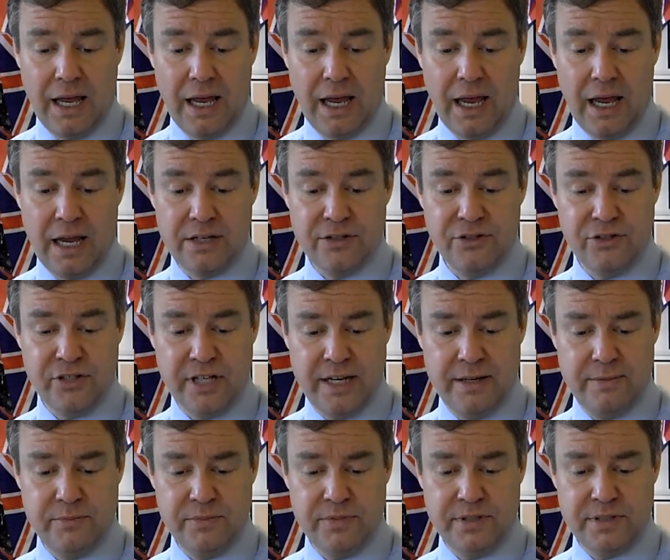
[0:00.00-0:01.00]
and
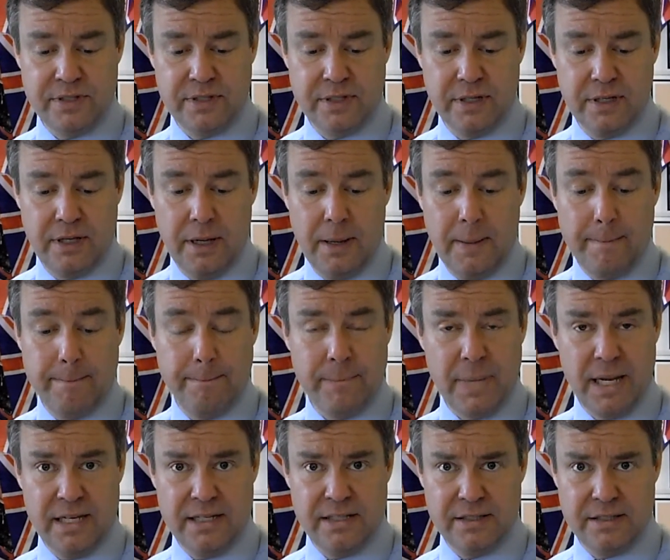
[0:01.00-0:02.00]
James
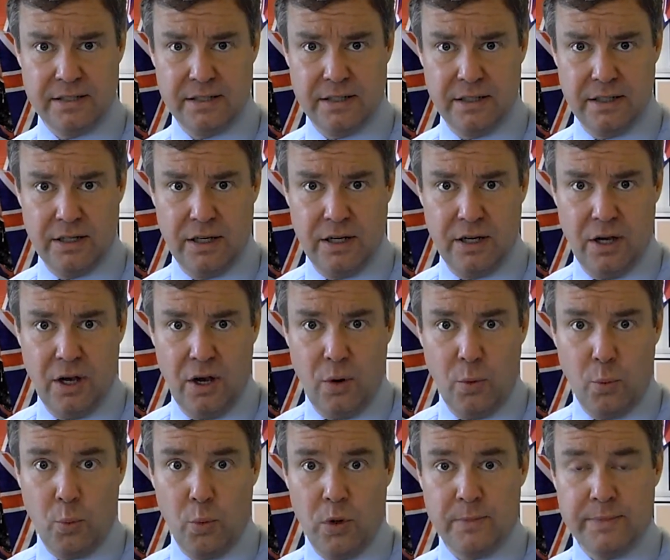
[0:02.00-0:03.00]
Mate
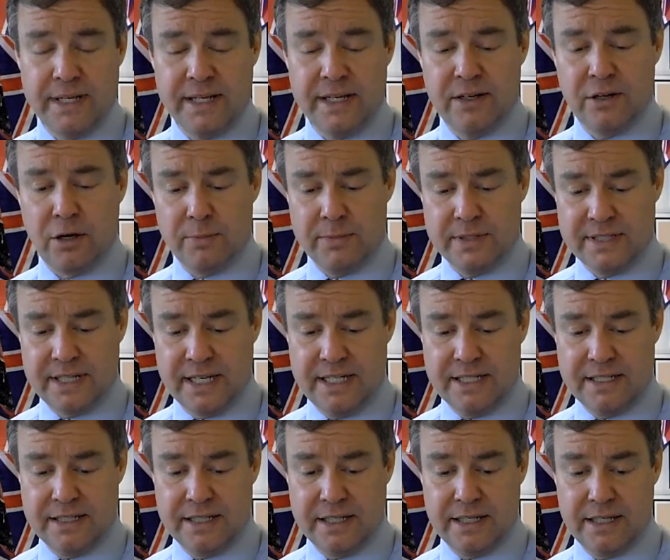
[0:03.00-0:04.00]
will be
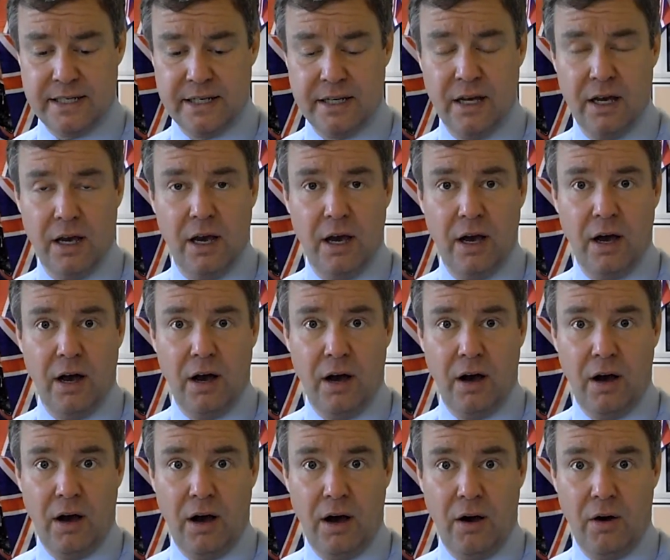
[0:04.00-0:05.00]
commentating
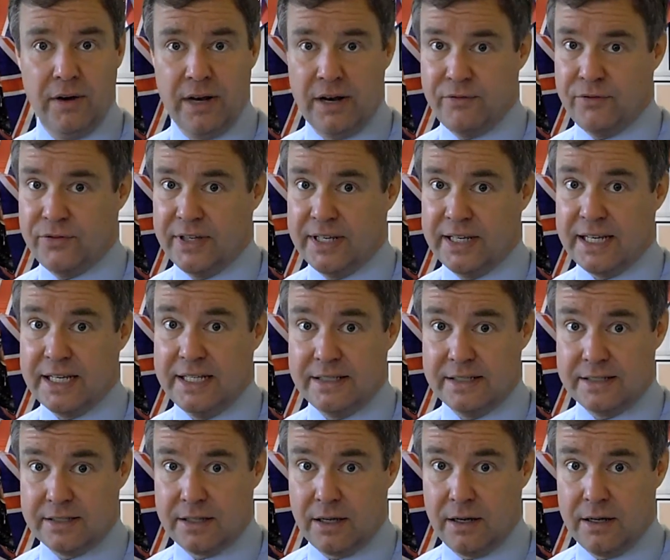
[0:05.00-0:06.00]
on everything
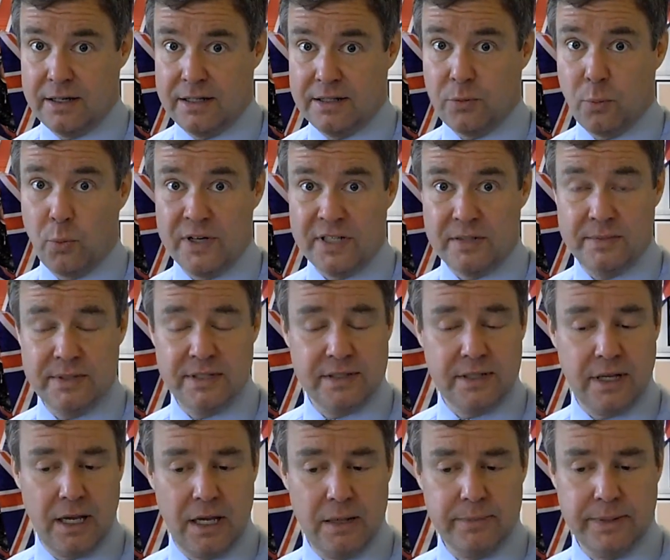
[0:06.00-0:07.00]
inside Westminster
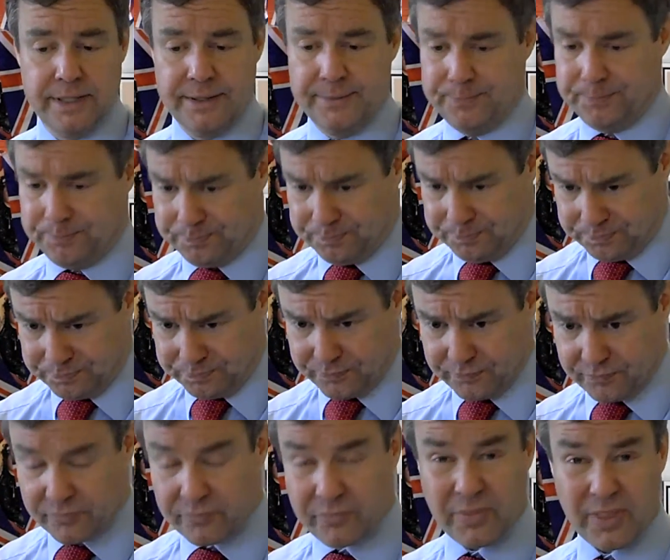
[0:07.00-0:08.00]
Abbey.
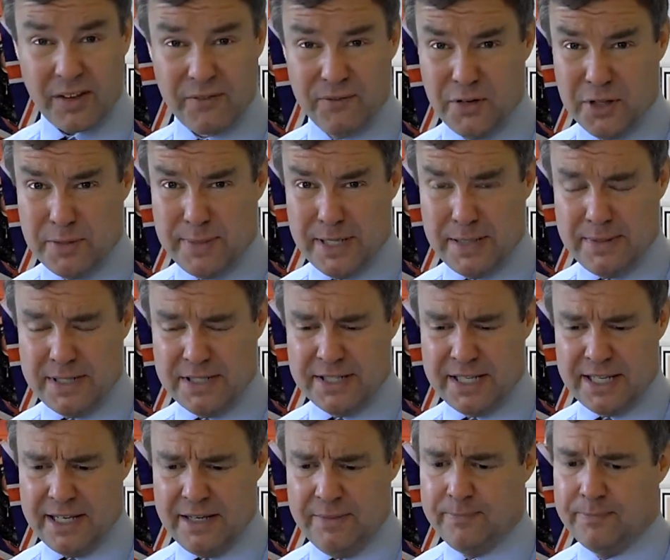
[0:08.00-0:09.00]
For the
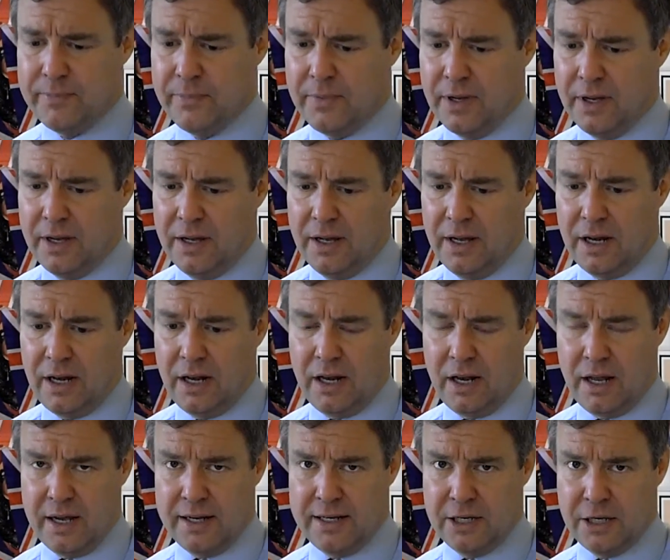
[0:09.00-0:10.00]
BBC,
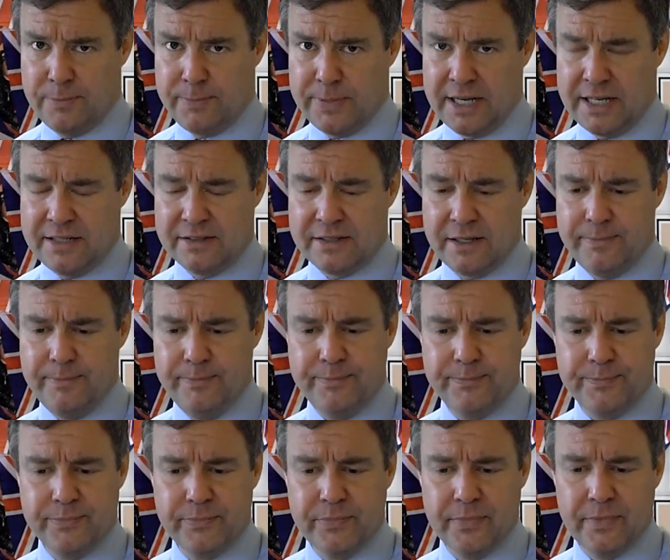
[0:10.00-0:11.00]
lining up against them,
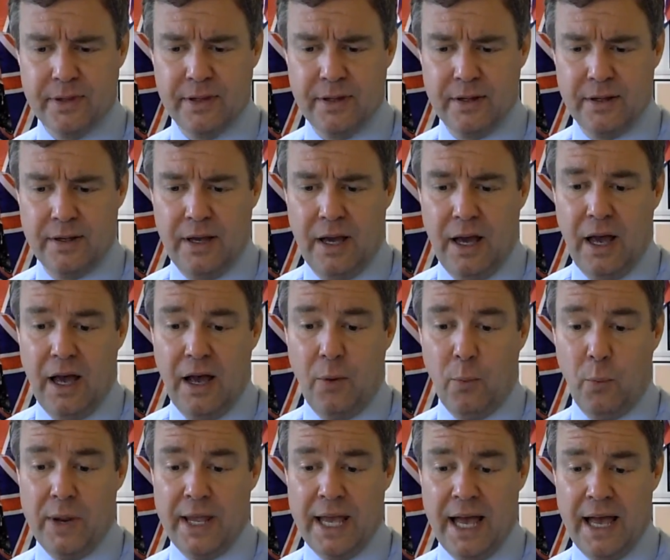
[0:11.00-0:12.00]

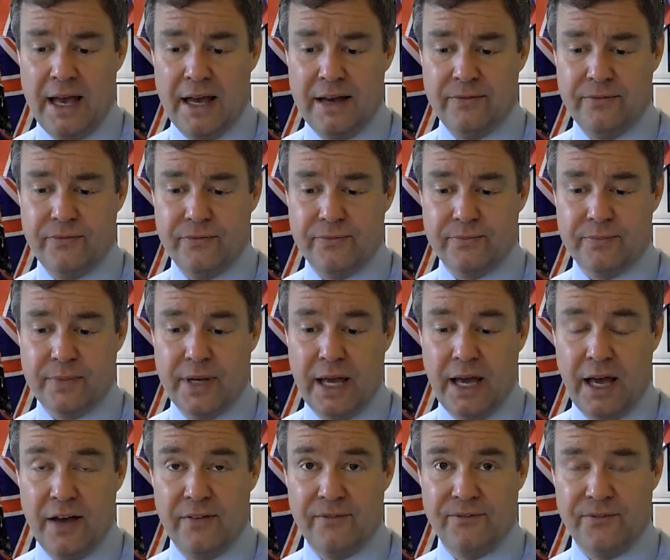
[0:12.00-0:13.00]
we have
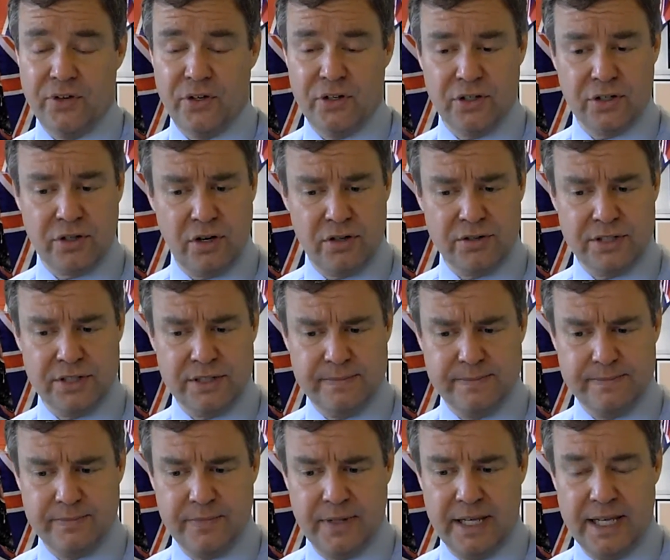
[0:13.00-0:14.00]
Fern Cotton,
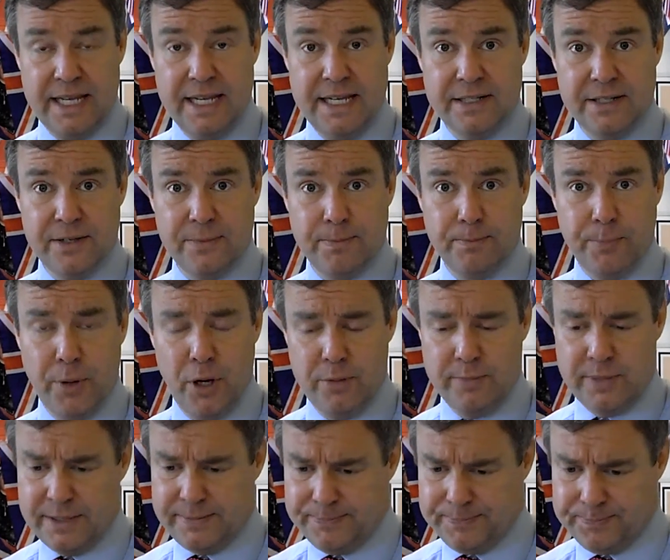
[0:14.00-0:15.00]
Edith
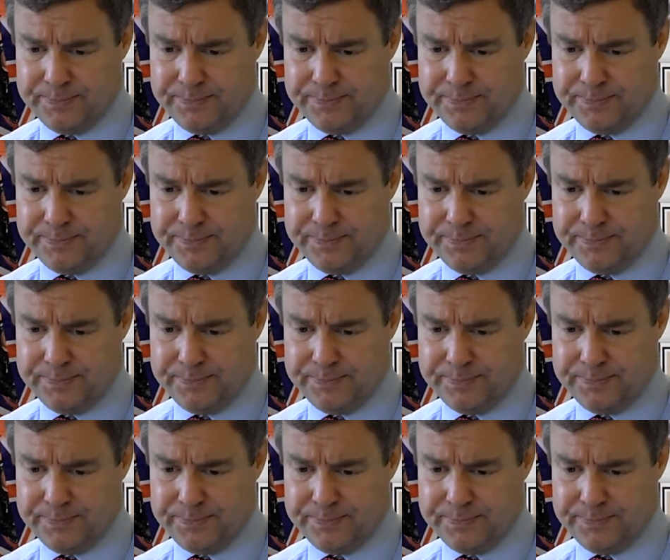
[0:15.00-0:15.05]
Bowman,